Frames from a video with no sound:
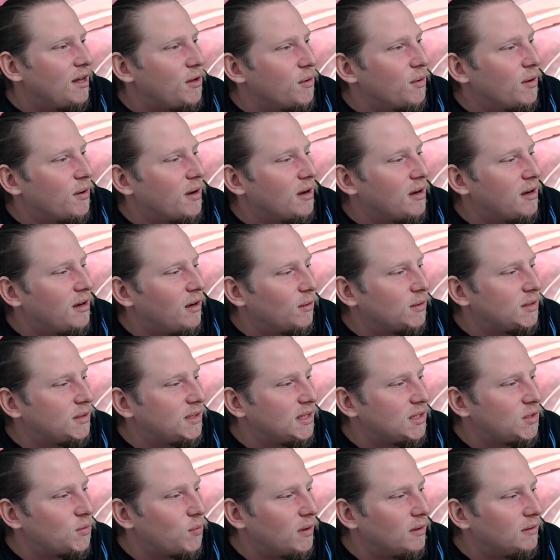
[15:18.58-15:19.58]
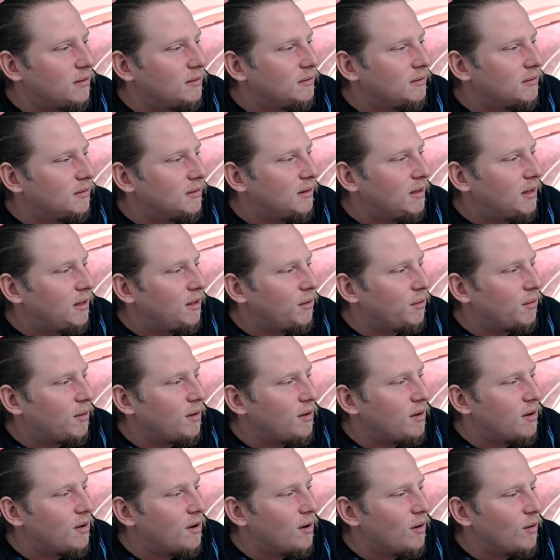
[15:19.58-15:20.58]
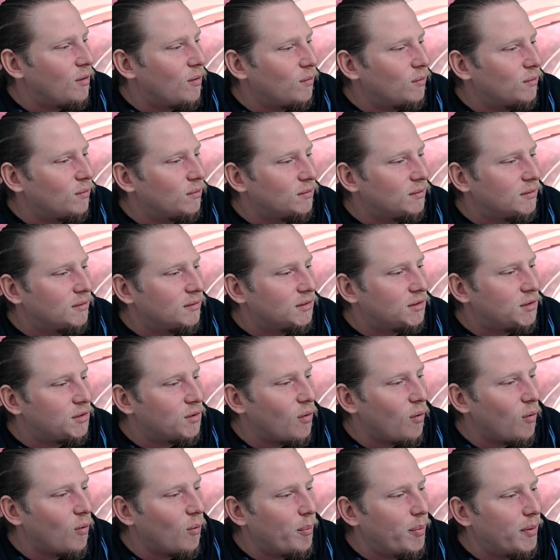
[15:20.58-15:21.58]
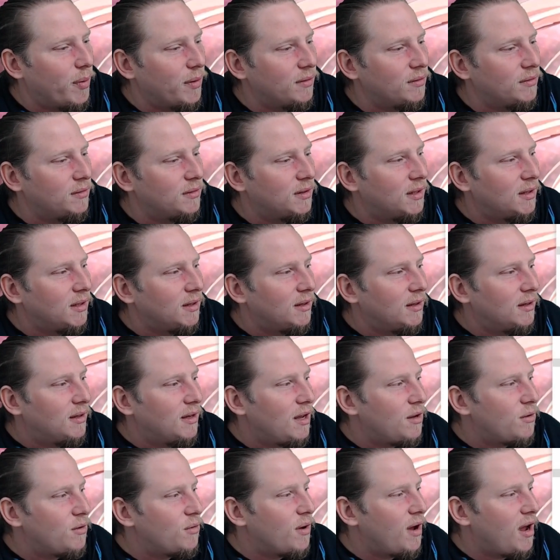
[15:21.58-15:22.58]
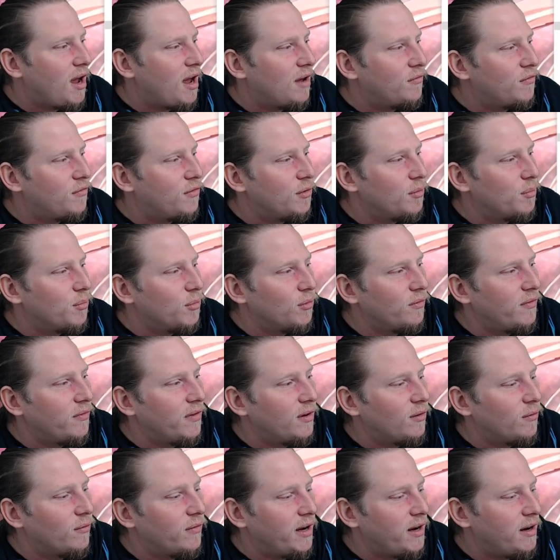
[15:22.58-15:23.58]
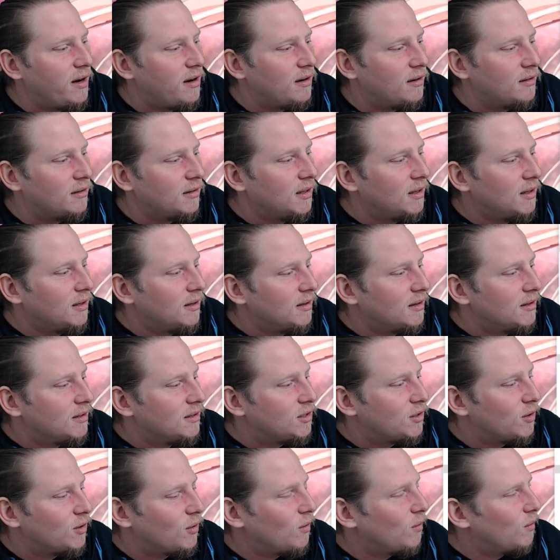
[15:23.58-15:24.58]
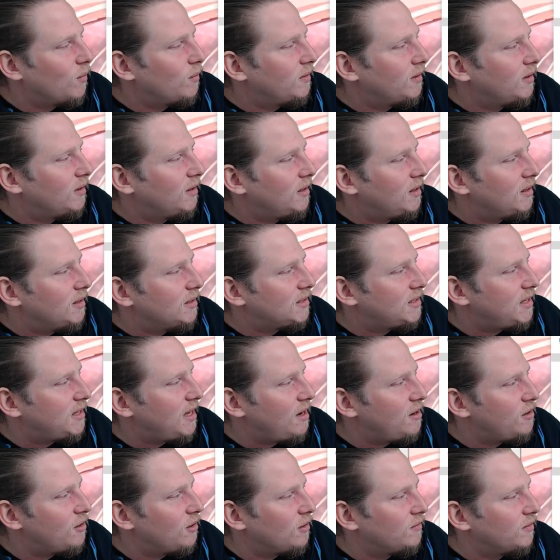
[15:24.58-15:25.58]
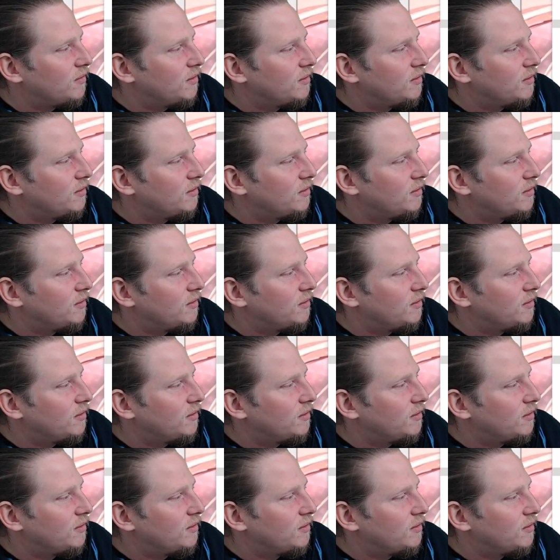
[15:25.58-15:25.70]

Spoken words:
can close this one, and you can go to open, and you have your movie over here. So instead of